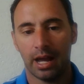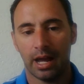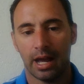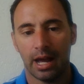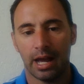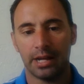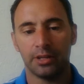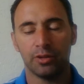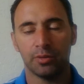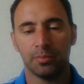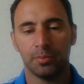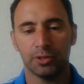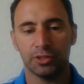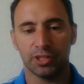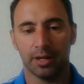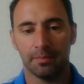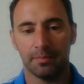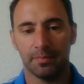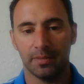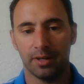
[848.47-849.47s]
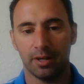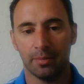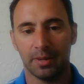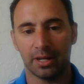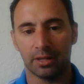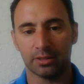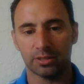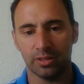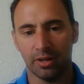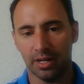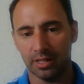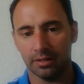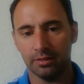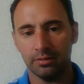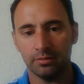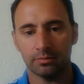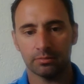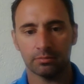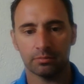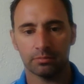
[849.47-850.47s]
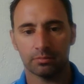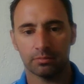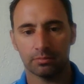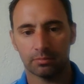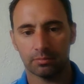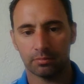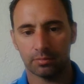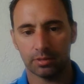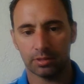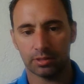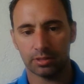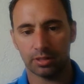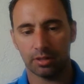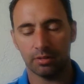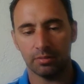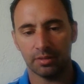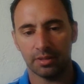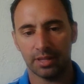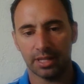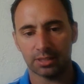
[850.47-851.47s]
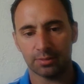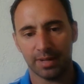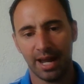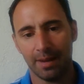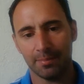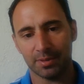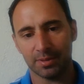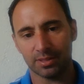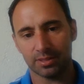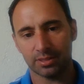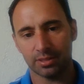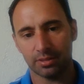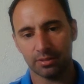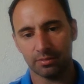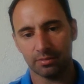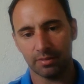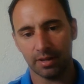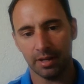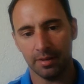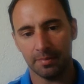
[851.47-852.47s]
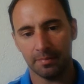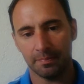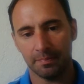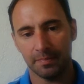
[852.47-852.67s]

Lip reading: how do you do a push-up? And everybody goes, oh, I know. So that's what happens, right?